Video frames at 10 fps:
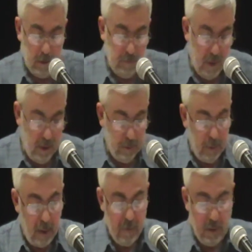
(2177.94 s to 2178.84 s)
further
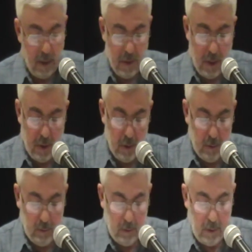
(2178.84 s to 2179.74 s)

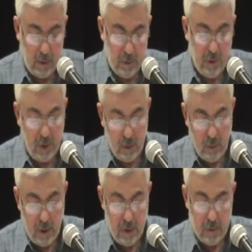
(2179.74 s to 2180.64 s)
privatization, and
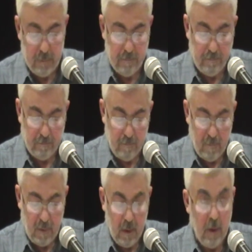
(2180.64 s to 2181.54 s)
deregulation.
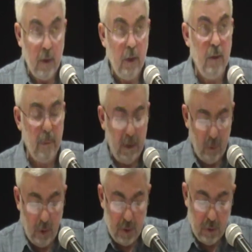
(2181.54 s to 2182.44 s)
It might
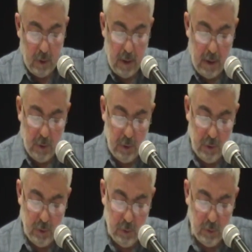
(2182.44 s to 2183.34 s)
also lead
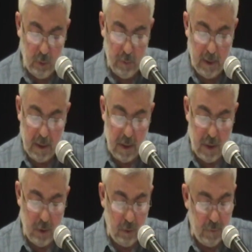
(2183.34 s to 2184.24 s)
to
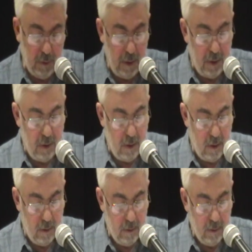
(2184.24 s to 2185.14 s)
normalization of
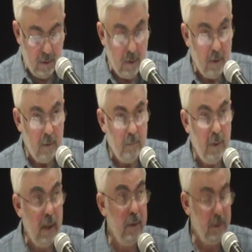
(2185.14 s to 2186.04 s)
relations,
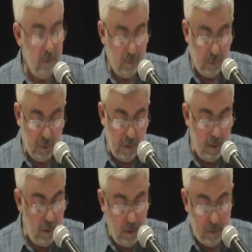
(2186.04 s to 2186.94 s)
but
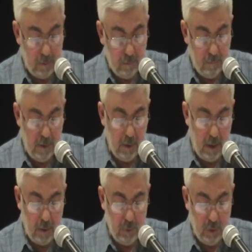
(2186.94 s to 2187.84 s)
cannot be
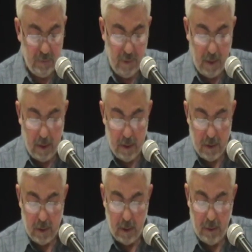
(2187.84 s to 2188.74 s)
allowed to
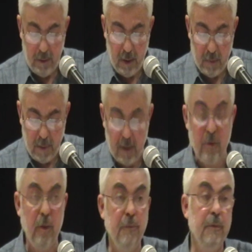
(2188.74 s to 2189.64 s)
advance at the expense
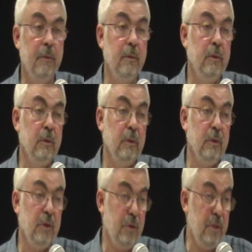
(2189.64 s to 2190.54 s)
of
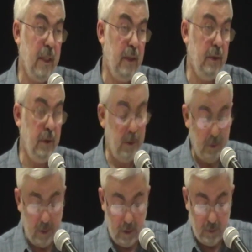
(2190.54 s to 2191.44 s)
the society in
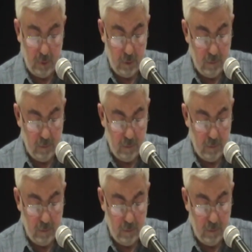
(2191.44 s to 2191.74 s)
the country.